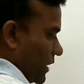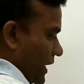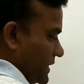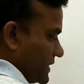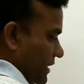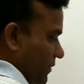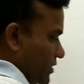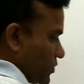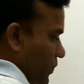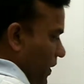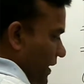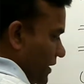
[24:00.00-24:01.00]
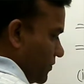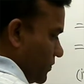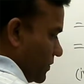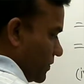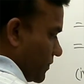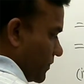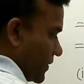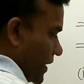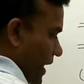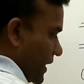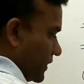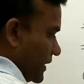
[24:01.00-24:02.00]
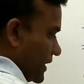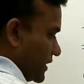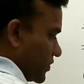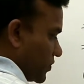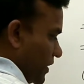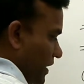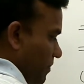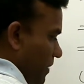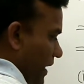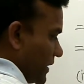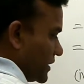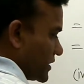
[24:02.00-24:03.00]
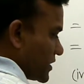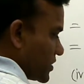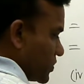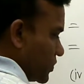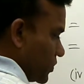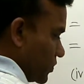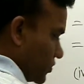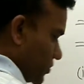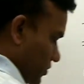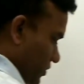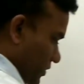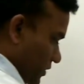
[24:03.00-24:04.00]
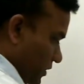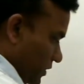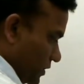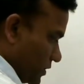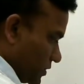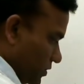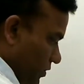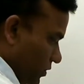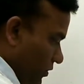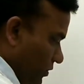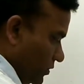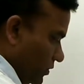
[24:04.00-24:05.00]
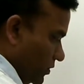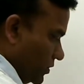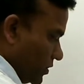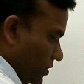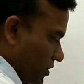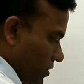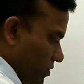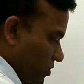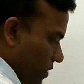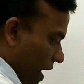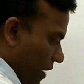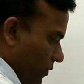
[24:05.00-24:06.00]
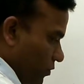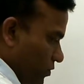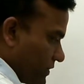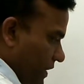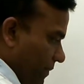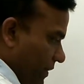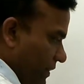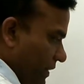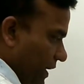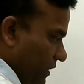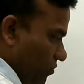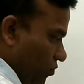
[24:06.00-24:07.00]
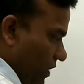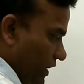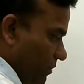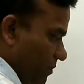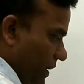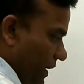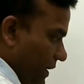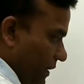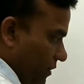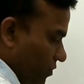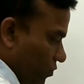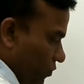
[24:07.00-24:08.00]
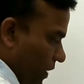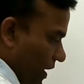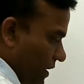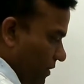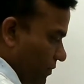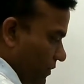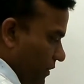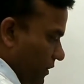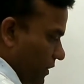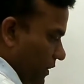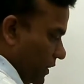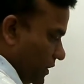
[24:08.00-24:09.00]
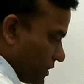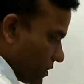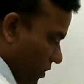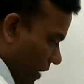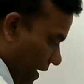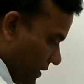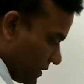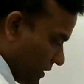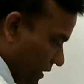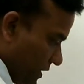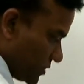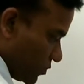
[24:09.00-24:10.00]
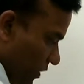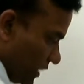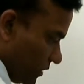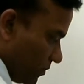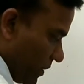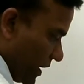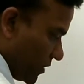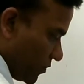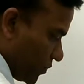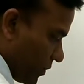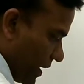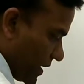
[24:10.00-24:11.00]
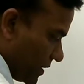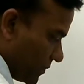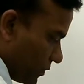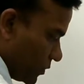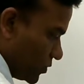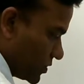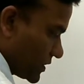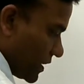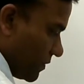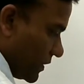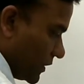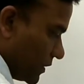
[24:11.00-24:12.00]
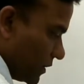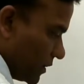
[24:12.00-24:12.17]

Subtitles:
LCM is 5 and then 3 minus 2, so you have root 7 and 1 by 5, so answer is 1 by 5 root 7.